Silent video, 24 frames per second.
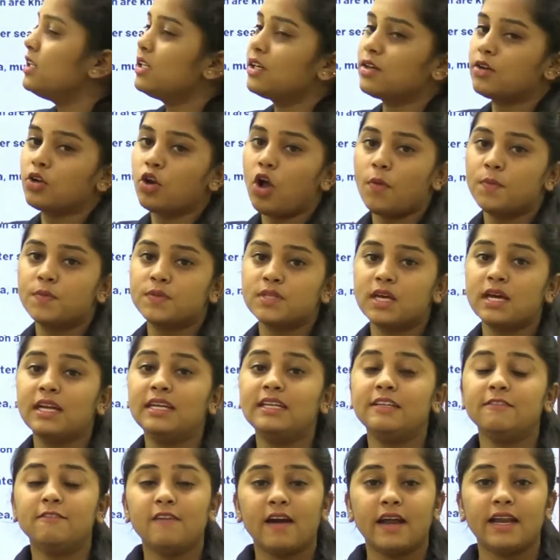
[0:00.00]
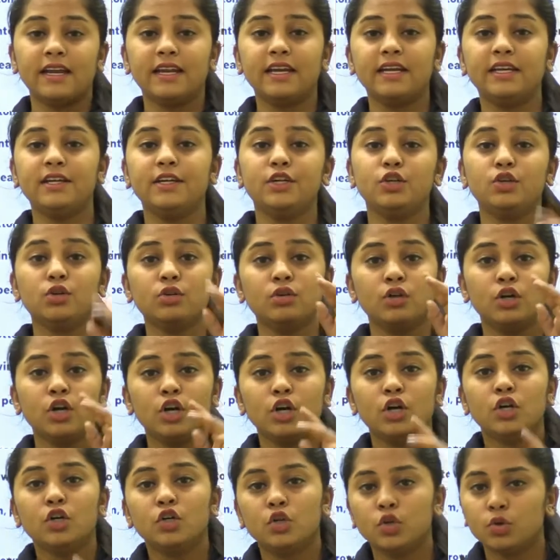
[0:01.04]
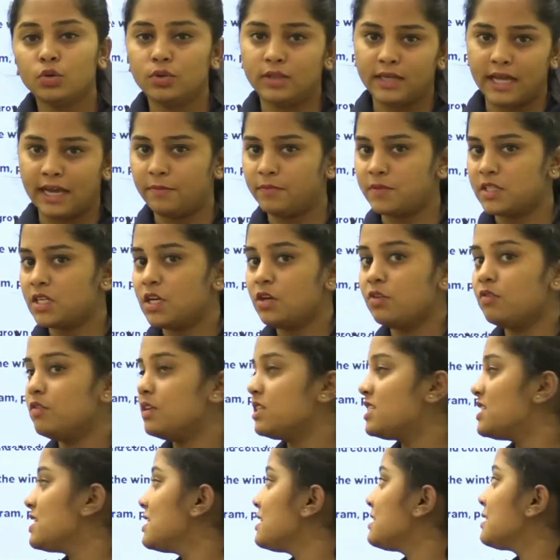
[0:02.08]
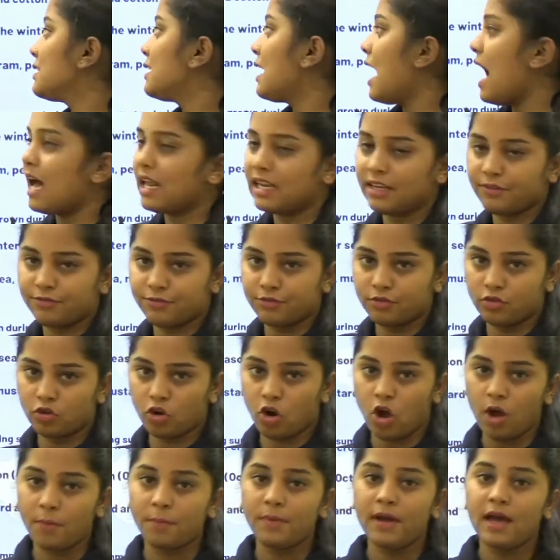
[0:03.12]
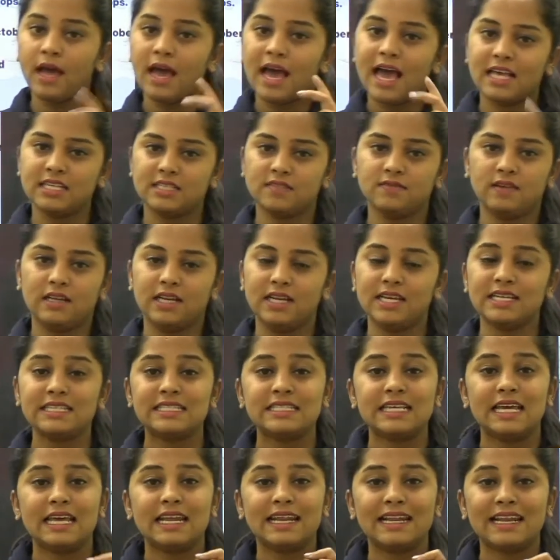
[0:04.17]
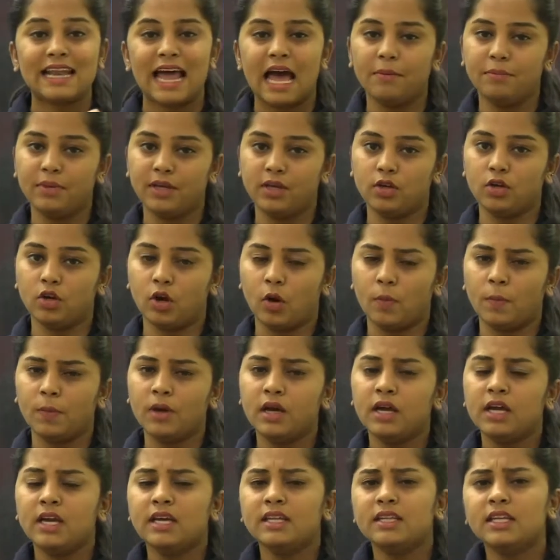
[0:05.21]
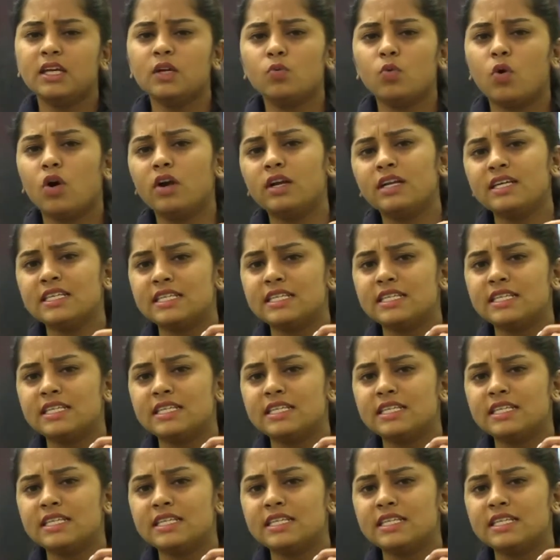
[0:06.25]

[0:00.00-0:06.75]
the crops are divided into two types, which is kharif crop as well as rabi crop. Then what